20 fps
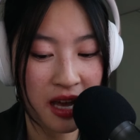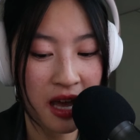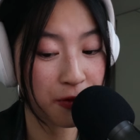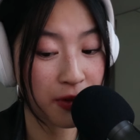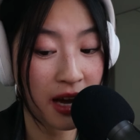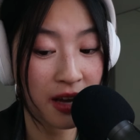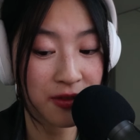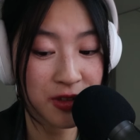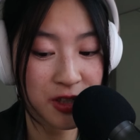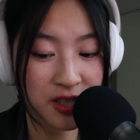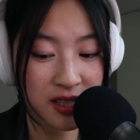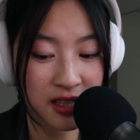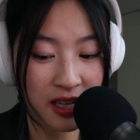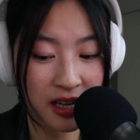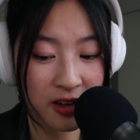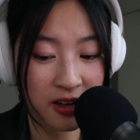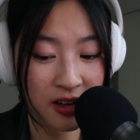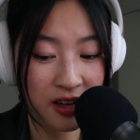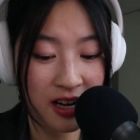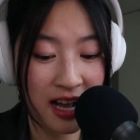But five years
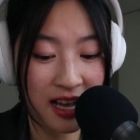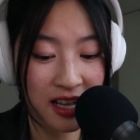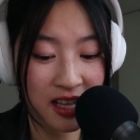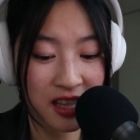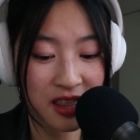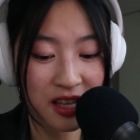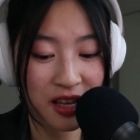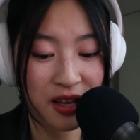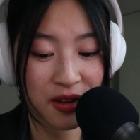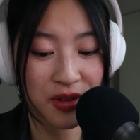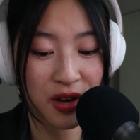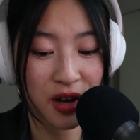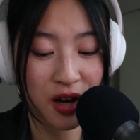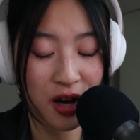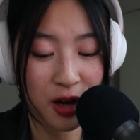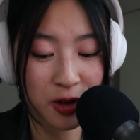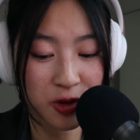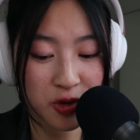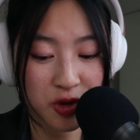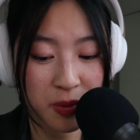later, I can think of a
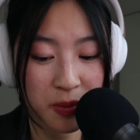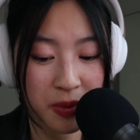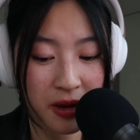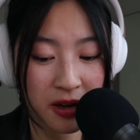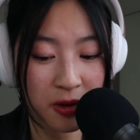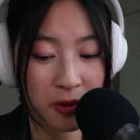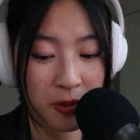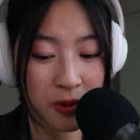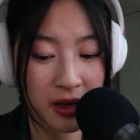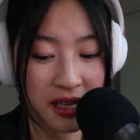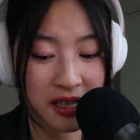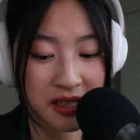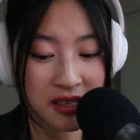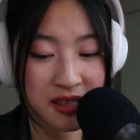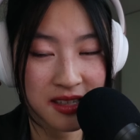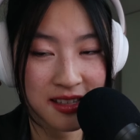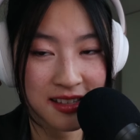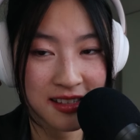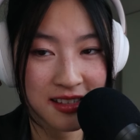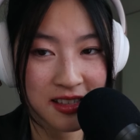hundred better
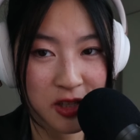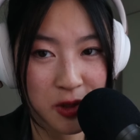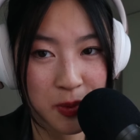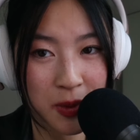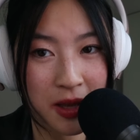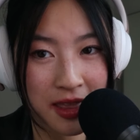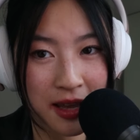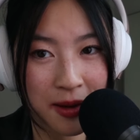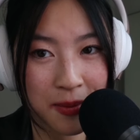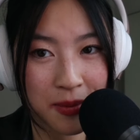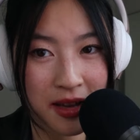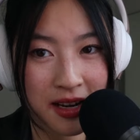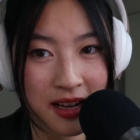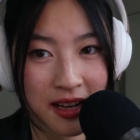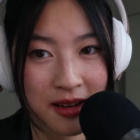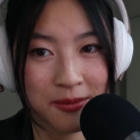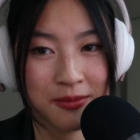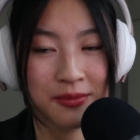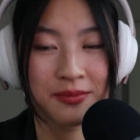ways to spend that money.